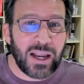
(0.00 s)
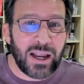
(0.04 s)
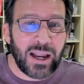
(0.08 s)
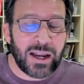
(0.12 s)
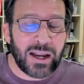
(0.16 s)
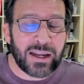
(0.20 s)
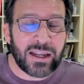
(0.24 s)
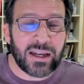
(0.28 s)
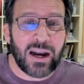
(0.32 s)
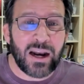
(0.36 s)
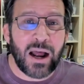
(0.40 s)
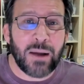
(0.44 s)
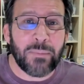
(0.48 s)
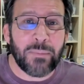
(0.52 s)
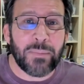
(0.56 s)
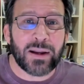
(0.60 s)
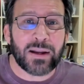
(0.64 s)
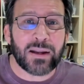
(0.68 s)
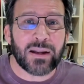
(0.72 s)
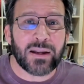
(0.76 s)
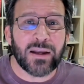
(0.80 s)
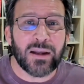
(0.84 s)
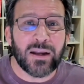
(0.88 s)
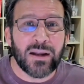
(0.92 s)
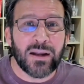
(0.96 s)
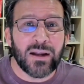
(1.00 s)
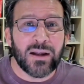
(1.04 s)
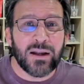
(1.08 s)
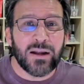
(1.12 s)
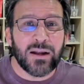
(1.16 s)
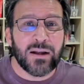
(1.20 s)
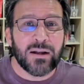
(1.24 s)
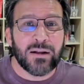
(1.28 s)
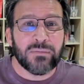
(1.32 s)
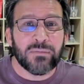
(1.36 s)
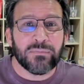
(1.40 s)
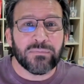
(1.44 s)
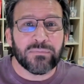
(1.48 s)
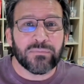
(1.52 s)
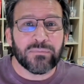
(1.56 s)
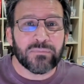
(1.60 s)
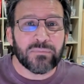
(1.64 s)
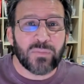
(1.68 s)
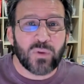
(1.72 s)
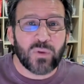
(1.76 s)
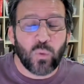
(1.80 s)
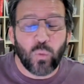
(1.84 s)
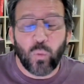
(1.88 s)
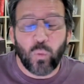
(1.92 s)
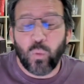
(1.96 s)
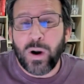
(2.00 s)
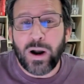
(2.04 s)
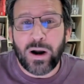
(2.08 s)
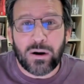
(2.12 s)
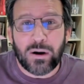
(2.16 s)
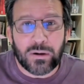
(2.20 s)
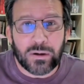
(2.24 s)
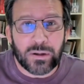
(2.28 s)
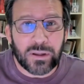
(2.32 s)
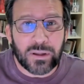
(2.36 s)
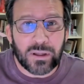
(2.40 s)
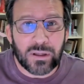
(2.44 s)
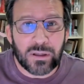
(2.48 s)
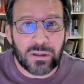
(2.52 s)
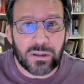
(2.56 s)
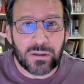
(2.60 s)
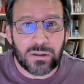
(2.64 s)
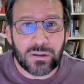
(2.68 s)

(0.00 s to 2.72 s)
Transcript: economic wealth,